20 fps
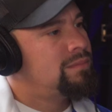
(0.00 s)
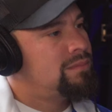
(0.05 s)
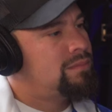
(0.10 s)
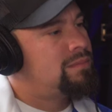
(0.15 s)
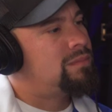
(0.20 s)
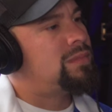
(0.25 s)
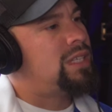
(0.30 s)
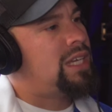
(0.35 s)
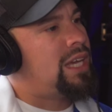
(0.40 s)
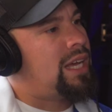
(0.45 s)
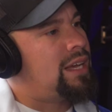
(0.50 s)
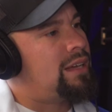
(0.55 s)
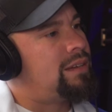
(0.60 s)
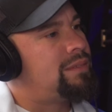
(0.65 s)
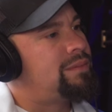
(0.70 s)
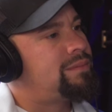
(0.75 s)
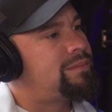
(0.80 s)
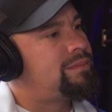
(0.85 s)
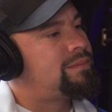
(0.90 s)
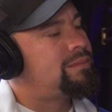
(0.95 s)
Yeah.
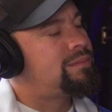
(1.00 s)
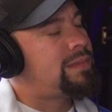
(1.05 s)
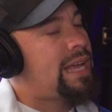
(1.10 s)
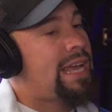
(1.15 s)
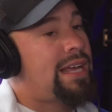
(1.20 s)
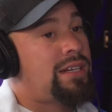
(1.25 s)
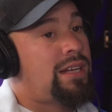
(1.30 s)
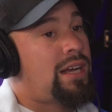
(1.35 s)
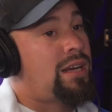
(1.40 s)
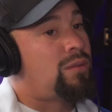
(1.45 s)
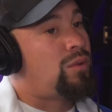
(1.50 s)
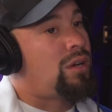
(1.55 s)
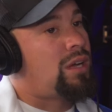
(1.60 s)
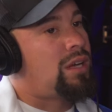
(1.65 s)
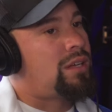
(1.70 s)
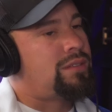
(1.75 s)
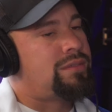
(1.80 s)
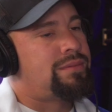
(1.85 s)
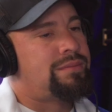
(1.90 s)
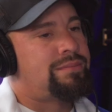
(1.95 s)
Man,
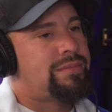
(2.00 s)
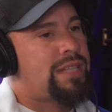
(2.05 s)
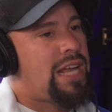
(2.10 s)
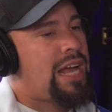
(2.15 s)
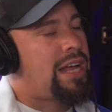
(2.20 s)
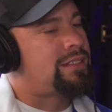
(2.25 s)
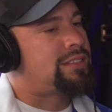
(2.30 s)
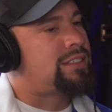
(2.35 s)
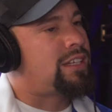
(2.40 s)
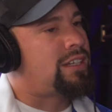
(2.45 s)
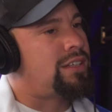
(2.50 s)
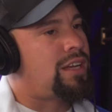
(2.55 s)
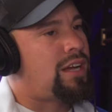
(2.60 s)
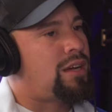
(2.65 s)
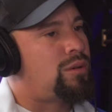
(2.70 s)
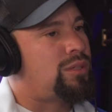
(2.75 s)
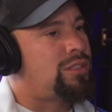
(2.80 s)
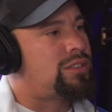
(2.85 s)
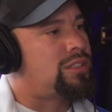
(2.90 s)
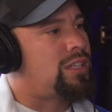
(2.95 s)
well, I'll tell you, I
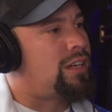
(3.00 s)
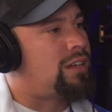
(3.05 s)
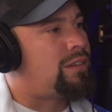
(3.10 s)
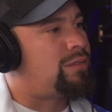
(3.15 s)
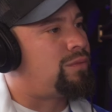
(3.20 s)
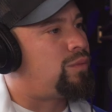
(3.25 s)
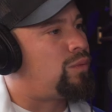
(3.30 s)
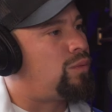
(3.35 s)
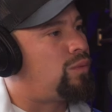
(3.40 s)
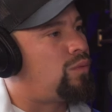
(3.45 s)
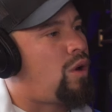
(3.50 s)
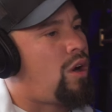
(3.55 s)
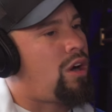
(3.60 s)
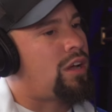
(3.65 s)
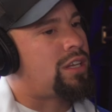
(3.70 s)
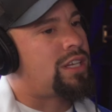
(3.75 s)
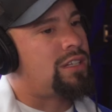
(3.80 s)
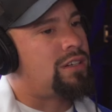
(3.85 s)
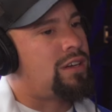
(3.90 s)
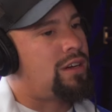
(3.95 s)
always love
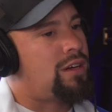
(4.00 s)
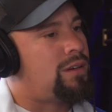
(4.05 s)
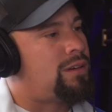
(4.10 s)
walking